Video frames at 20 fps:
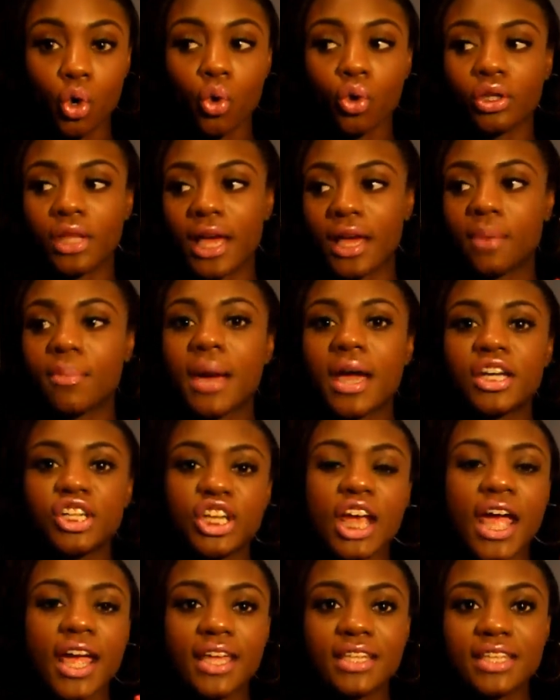or like my
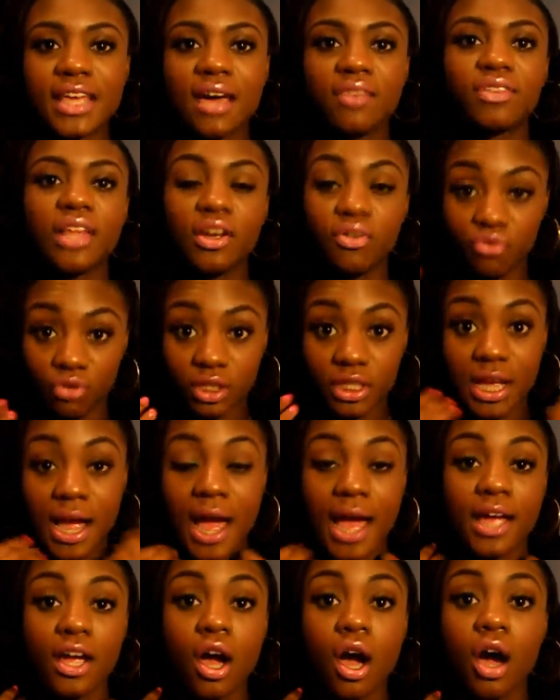jackets have like really
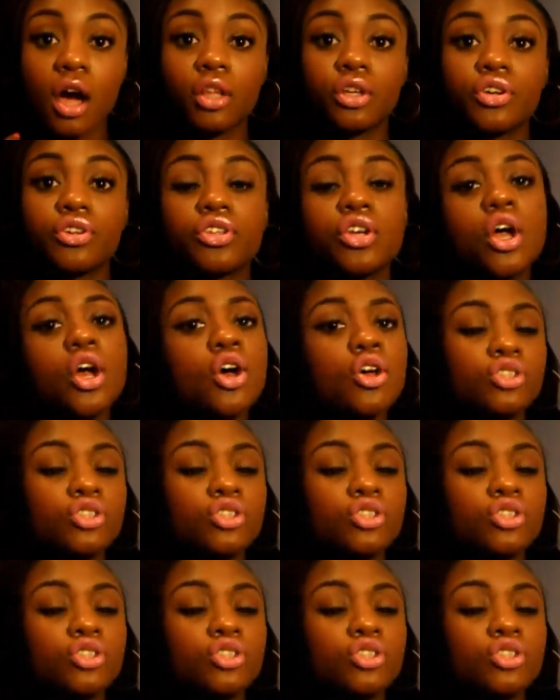high collars,